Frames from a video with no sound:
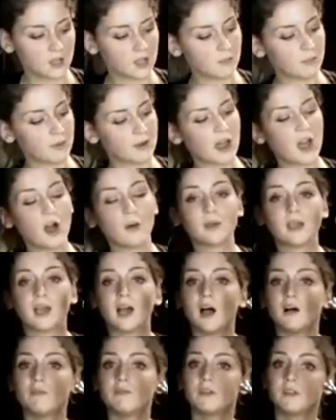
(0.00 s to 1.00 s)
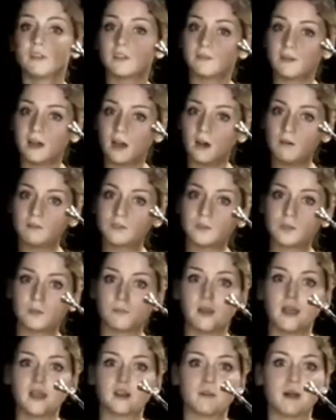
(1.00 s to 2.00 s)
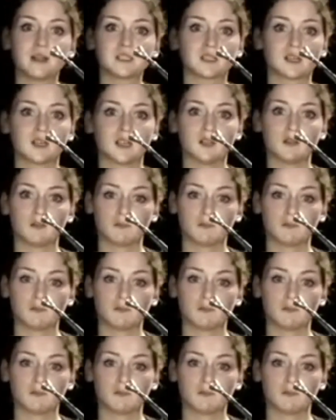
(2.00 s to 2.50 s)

But now we have the valves, we can play chromatically